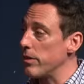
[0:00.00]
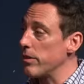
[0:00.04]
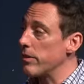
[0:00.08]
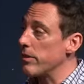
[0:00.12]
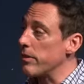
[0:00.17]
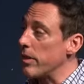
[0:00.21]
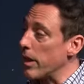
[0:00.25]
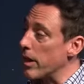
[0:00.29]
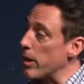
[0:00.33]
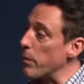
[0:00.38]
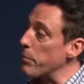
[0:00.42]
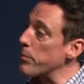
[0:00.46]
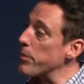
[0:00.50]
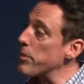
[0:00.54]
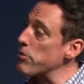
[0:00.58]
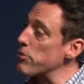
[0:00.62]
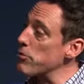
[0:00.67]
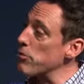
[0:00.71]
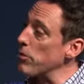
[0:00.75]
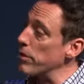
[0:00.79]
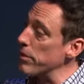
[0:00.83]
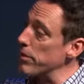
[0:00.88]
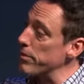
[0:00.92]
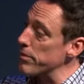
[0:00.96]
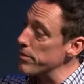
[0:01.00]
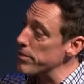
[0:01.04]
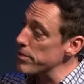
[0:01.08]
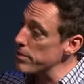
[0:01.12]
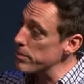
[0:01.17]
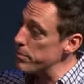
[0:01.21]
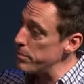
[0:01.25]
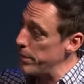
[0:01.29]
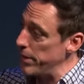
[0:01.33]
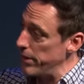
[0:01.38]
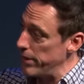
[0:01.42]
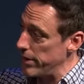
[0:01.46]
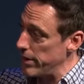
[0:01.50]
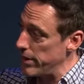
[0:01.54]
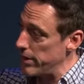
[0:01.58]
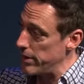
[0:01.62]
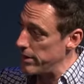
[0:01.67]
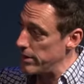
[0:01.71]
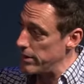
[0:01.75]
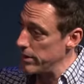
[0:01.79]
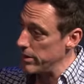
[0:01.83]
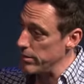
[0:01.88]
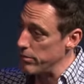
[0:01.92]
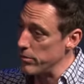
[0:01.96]
Take up the sword of the Spirit,
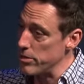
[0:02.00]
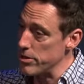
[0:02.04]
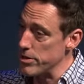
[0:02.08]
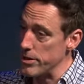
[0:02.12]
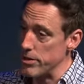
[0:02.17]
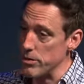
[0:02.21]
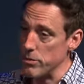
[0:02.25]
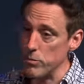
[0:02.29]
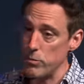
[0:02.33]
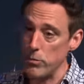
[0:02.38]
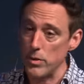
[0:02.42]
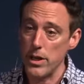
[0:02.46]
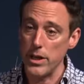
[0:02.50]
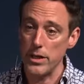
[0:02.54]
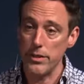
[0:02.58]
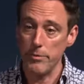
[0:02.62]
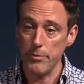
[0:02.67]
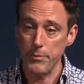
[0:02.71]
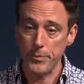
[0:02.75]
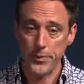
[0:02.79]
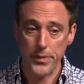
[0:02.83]
which is what?